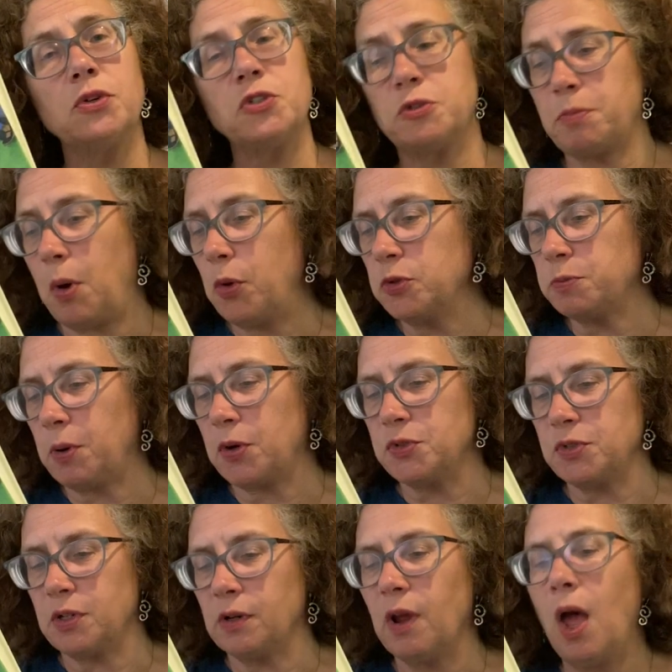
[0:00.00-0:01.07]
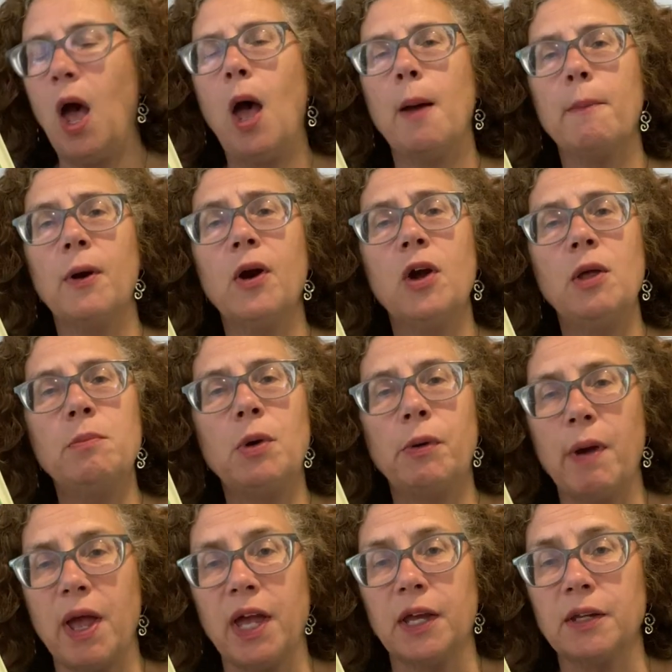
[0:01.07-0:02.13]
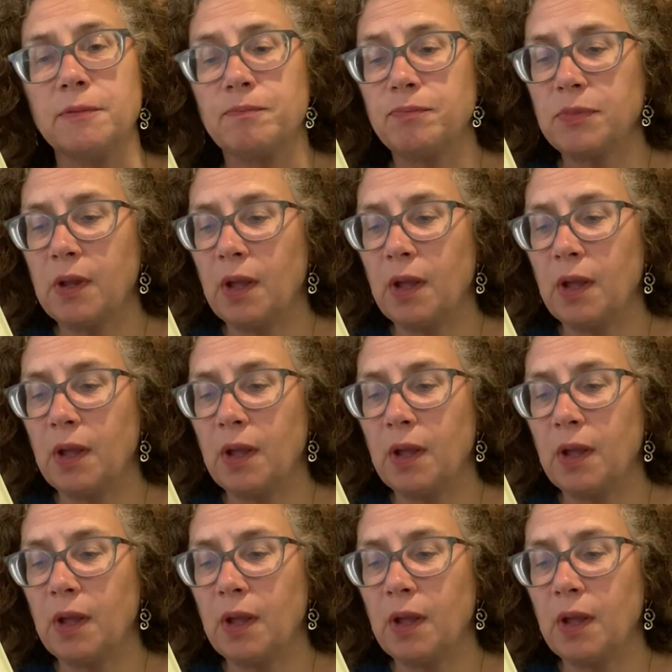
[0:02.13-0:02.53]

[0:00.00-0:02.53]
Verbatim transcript: spokesperson, Pearl Moran.